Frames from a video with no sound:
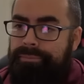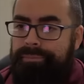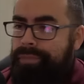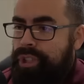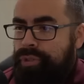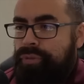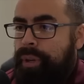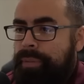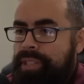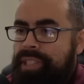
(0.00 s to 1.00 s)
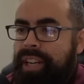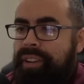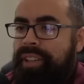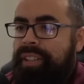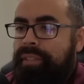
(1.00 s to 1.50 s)
just farm this
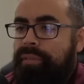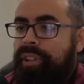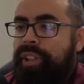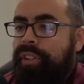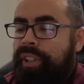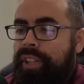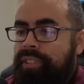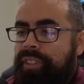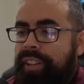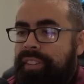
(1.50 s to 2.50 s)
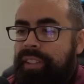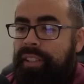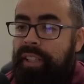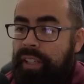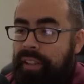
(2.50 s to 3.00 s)
down, and it literally does nothing.
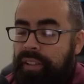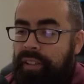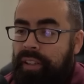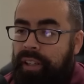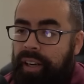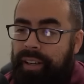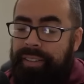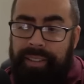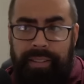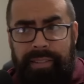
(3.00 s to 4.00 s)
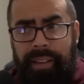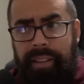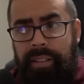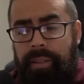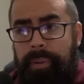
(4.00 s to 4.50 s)
I think this guy
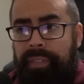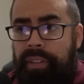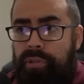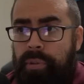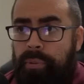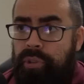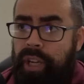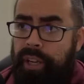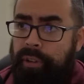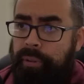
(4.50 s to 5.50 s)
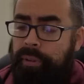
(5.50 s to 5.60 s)
ends up having the triple Shadow.